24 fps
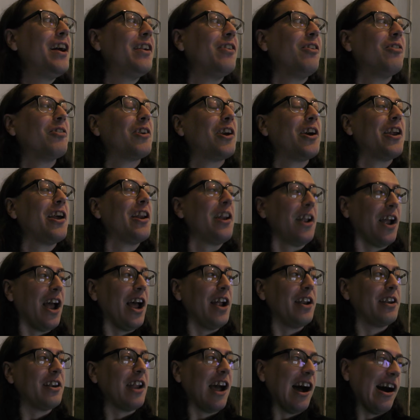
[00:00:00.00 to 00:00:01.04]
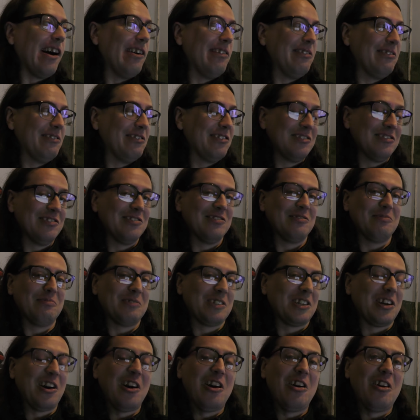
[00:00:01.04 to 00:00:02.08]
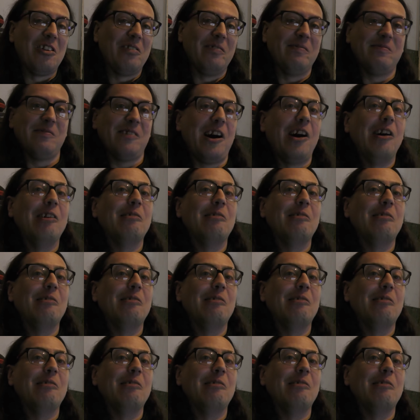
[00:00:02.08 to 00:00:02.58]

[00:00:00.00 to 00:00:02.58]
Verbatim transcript: they're not getting ahead now, uh, but I'm,